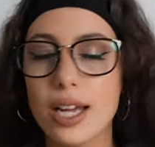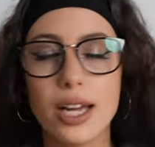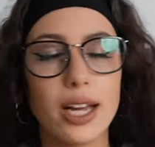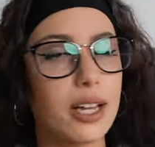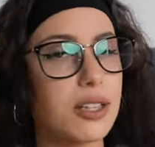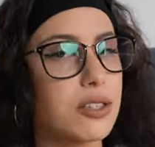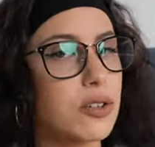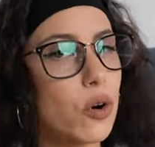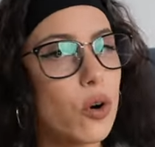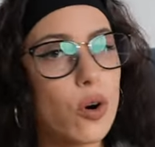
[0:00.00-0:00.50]

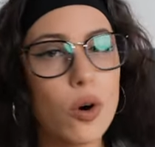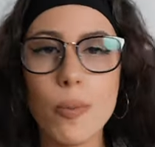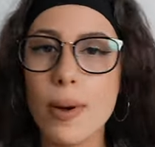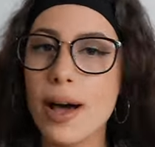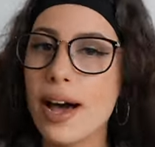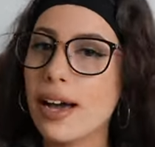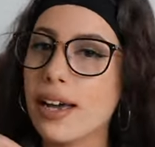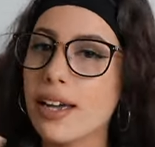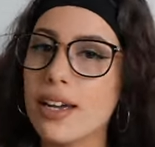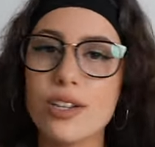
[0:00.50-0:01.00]
It's all
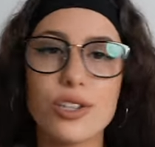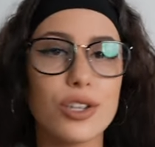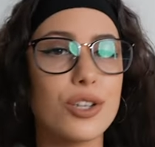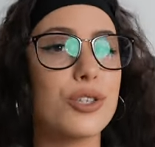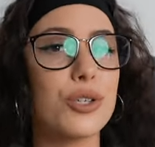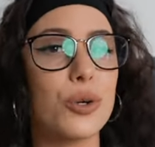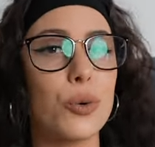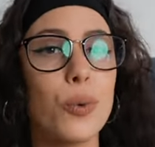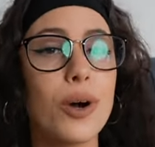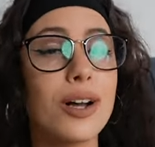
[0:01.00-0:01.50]
packaged
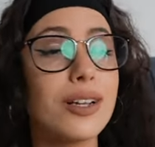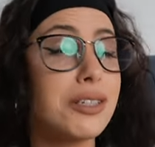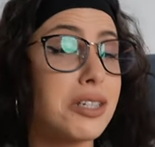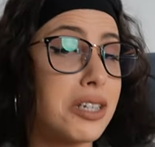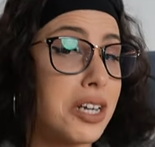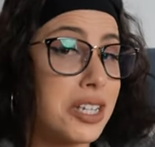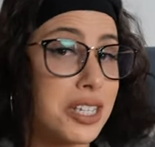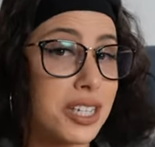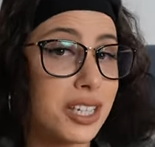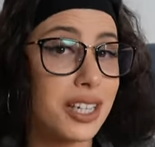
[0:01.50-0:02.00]
into one
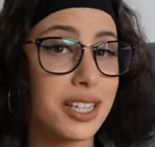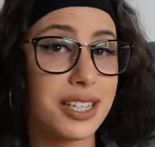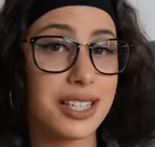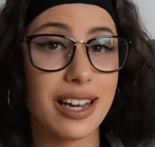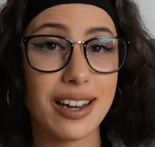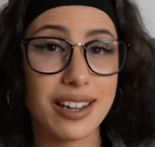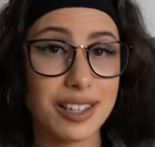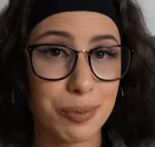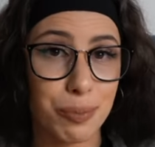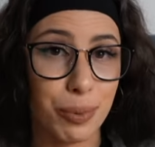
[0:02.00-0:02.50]
decently
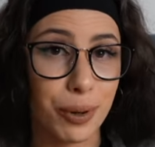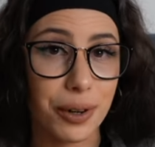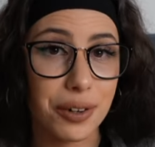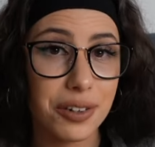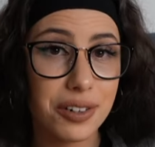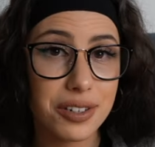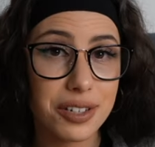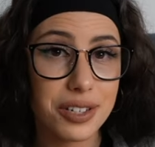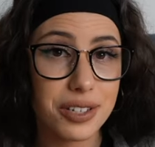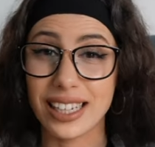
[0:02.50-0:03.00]
sized
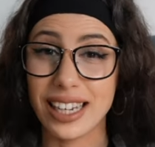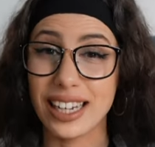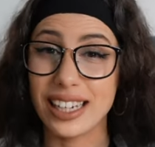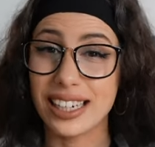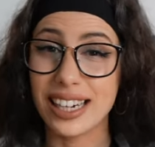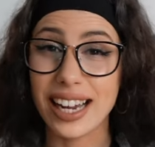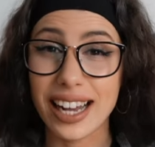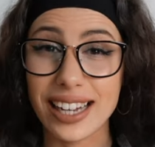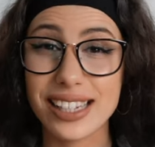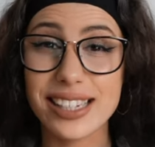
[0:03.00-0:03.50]
box, and
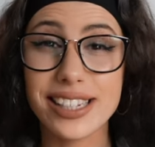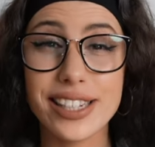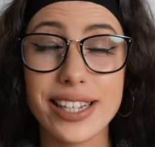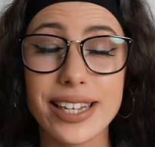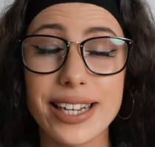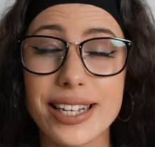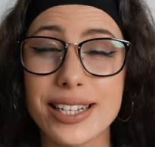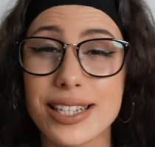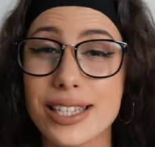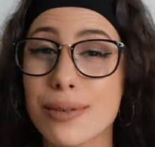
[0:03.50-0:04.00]
it
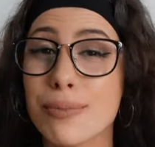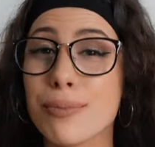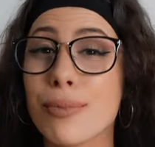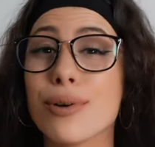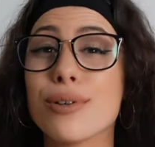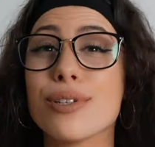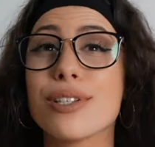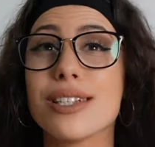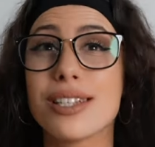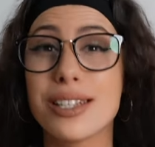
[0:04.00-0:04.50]
actually is the
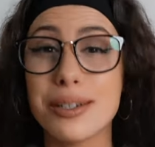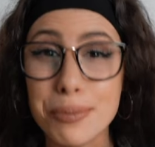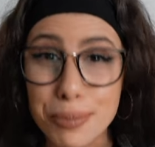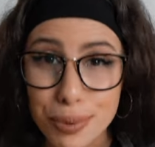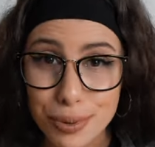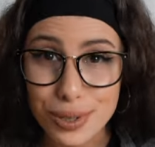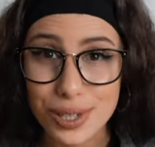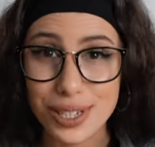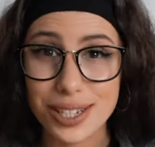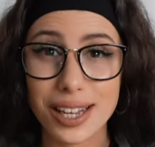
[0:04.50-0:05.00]
most
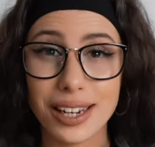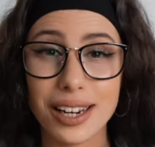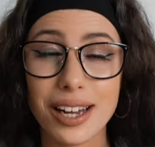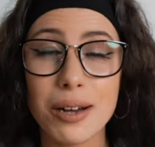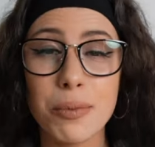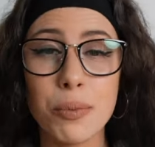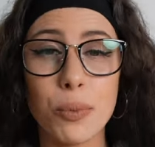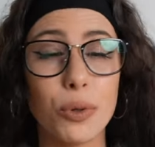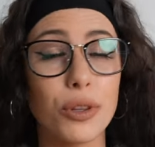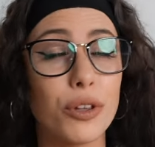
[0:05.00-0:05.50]
simple
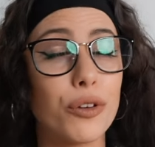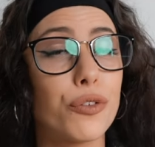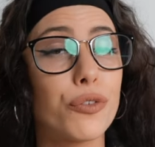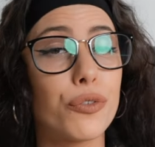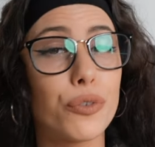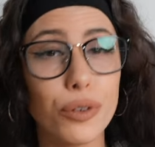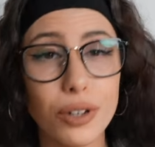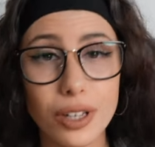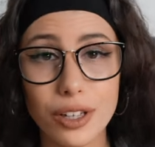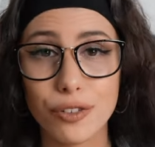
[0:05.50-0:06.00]
setup with a
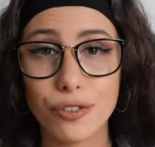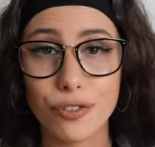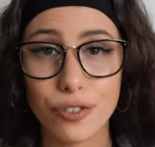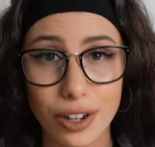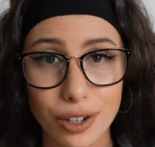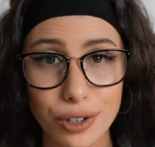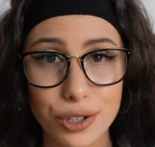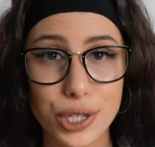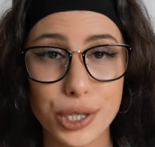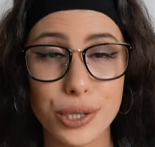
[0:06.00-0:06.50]
fully
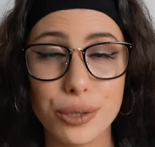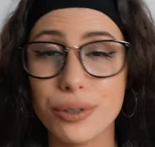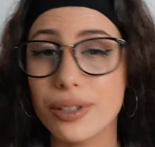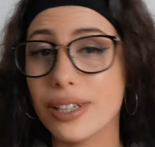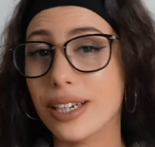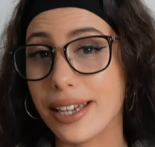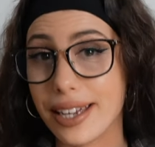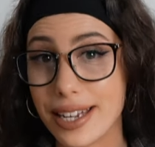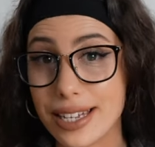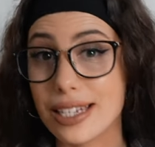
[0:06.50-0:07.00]
functional
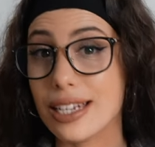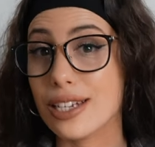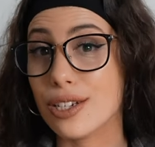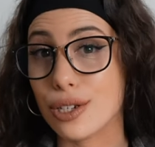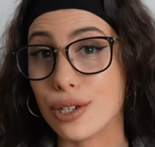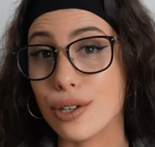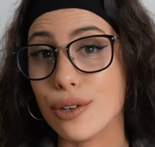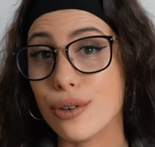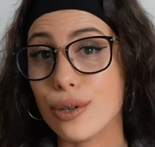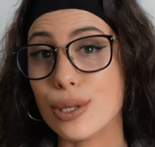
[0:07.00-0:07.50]
and easy
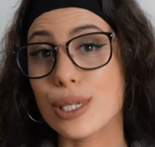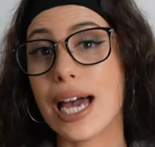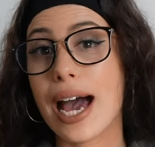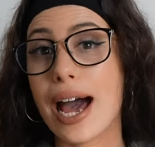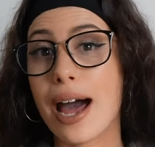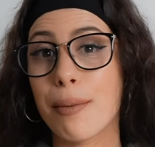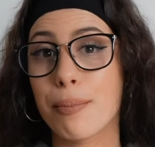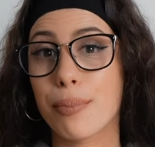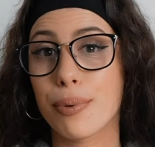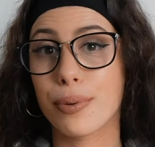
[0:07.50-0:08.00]
to use
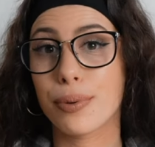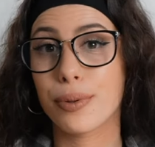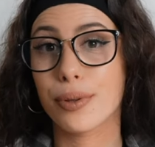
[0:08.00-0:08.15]
app.